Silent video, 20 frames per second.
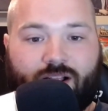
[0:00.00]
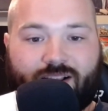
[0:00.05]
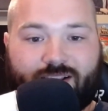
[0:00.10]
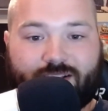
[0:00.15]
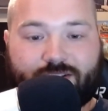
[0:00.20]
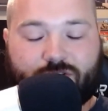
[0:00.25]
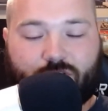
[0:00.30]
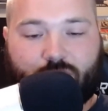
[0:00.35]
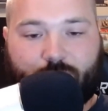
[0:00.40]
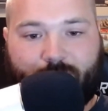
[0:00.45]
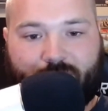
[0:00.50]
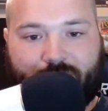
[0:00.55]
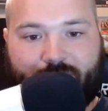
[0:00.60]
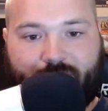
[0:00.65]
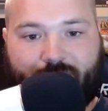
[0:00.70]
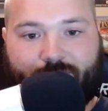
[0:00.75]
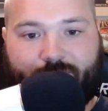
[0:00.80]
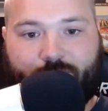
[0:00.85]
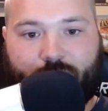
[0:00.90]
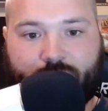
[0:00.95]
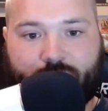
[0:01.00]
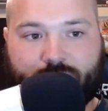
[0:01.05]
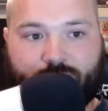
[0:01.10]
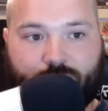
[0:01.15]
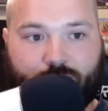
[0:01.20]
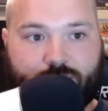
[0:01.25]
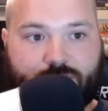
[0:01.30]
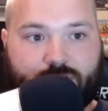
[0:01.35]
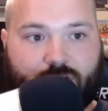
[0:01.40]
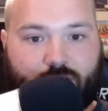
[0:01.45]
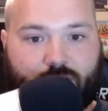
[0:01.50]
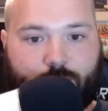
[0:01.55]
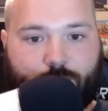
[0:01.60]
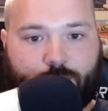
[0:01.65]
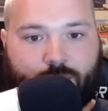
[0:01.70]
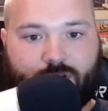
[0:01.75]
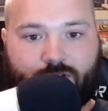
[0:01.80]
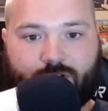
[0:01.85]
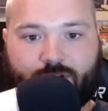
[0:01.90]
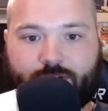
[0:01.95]
Let's talk about that first for a second
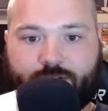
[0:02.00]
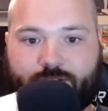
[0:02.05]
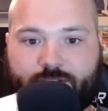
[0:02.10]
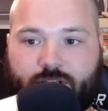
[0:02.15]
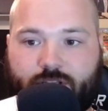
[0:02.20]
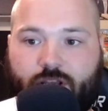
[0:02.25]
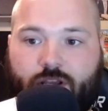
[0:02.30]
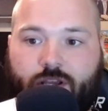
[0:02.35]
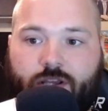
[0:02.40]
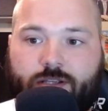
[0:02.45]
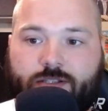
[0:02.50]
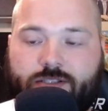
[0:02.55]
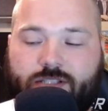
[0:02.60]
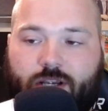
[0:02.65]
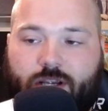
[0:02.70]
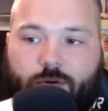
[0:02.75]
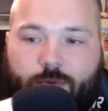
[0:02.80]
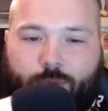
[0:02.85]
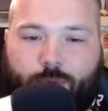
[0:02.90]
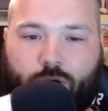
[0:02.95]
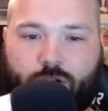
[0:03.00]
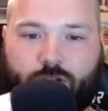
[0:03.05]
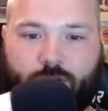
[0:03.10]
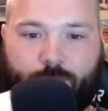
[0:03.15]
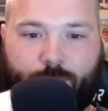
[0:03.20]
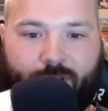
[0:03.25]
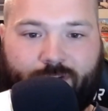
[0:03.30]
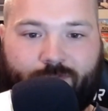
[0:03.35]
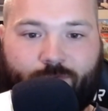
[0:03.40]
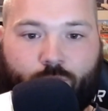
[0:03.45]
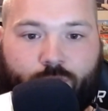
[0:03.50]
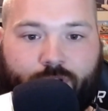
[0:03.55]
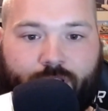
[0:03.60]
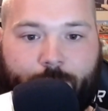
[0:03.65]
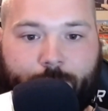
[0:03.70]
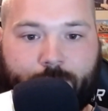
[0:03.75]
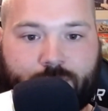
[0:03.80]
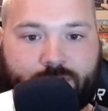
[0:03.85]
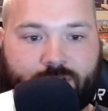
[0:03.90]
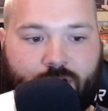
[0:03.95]
because Saquon Barkley played
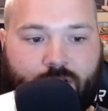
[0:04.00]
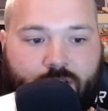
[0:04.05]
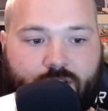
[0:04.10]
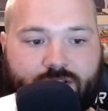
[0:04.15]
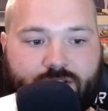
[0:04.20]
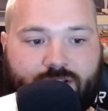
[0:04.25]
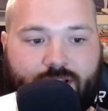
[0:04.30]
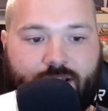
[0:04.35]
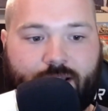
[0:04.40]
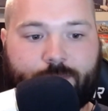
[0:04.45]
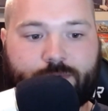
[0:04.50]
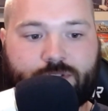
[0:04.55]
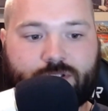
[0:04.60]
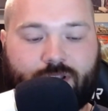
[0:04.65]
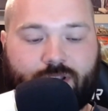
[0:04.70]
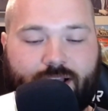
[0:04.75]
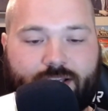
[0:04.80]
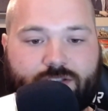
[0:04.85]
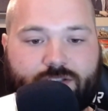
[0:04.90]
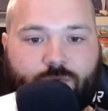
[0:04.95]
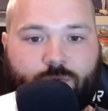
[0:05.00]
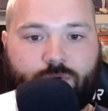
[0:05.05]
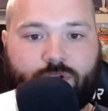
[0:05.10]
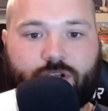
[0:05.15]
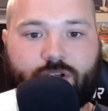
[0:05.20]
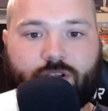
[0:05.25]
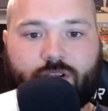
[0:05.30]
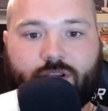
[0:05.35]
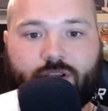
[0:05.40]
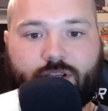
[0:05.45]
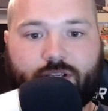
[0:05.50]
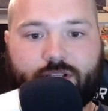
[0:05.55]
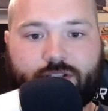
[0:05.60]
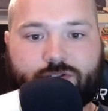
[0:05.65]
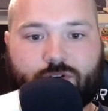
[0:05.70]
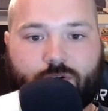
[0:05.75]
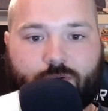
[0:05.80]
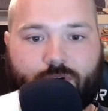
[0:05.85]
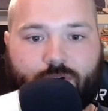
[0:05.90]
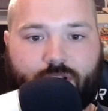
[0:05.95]
48% of the snaps last week. He's
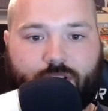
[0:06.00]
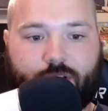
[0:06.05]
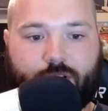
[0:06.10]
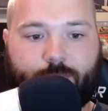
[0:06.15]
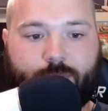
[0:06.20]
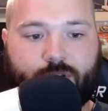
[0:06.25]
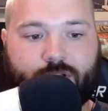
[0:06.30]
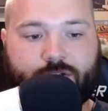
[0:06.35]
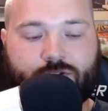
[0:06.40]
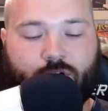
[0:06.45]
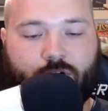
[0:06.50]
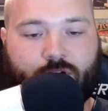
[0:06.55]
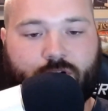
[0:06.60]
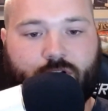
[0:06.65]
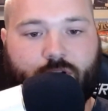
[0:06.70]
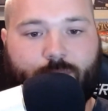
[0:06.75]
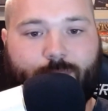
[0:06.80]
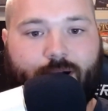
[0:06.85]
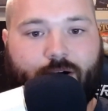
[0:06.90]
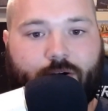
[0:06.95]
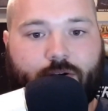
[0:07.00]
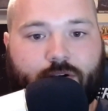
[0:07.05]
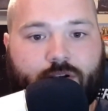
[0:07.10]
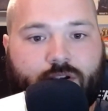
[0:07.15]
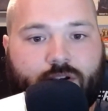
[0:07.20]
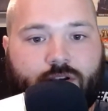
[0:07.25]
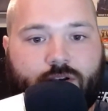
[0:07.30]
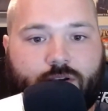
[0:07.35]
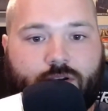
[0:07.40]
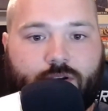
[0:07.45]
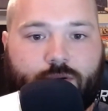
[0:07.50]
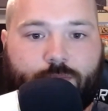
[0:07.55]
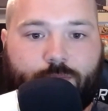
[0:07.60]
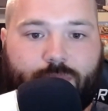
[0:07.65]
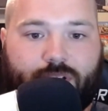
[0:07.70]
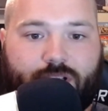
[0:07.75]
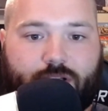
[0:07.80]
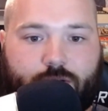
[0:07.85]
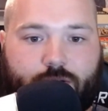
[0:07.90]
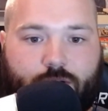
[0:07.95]
already been talking about
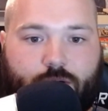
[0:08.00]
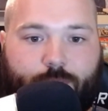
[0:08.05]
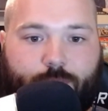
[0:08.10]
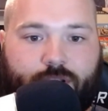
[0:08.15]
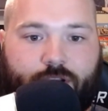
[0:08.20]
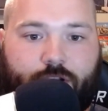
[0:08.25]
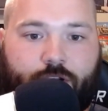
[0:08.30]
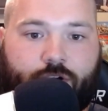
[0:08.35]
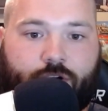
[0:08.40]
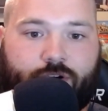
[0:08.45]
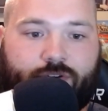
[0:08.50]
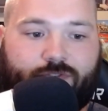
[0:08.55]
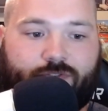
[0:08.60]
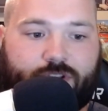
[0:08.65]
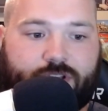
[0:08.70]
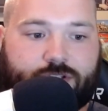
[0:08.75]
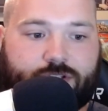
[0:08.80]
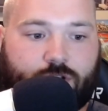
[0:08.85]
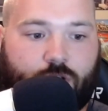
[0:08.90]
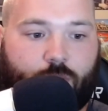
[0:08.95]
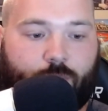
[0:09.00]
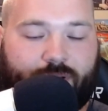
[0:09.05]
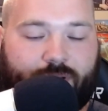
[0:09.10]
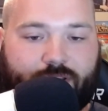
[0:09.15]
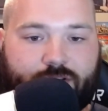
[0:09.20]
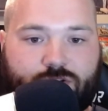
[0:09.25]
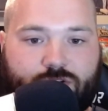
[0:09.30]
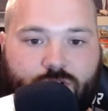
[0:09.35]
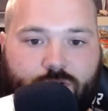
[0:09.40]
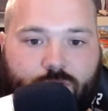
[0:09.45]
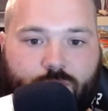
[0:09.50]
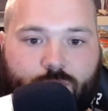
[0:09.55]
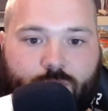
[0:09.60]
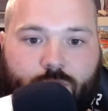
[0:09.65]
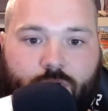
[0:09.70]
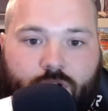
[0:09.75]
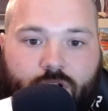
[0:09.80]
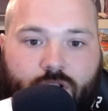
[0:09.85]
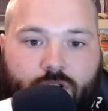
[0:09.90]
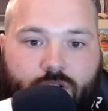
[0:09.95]
being a little bit nervous going
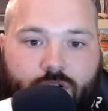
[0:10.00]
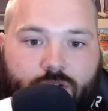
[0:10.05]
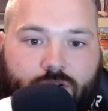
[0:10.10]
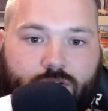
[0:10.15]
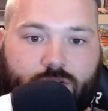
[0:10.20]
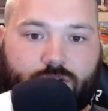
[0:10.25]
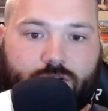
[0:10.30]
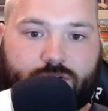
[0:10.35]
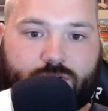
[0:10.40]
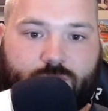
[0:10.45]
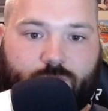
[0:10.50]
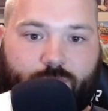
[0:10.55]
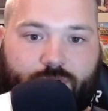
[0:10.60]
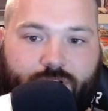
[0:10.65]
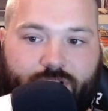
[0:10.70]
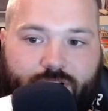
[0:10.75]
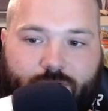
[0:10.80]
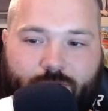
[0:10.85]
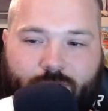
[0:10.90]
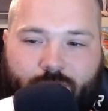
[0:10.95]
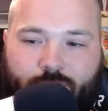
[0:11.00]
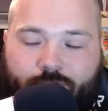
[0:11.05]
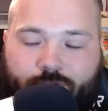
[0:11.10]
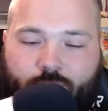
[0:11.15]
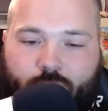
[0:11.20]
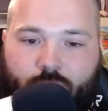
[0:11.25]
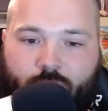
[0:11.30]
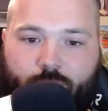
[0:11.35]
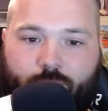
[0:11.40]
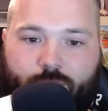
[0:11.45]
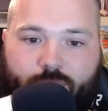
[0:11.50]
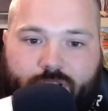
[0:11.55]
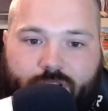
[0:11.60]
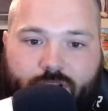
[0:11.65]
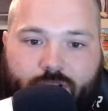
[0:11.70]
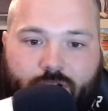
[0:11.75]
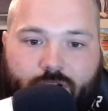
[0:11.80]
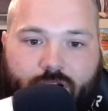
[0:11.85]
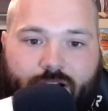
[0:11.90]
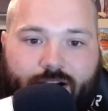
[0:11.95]
into this week on a
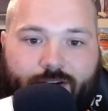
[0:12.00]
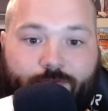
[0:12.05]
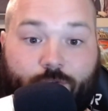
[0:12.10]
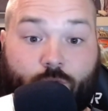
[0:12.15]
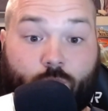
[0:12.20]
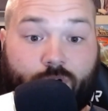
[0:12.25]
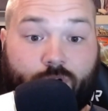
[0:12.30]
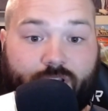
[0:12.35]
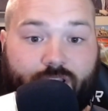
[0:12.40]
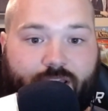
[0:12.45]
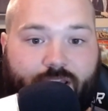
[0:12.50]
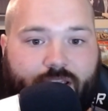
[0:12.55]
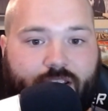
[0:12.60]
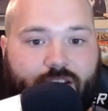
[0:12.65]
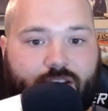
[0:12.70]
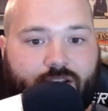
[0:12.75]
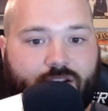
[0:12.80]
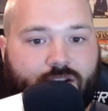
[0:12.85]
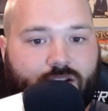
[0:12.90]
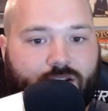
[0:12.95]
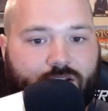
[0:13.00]
4-week, 4-day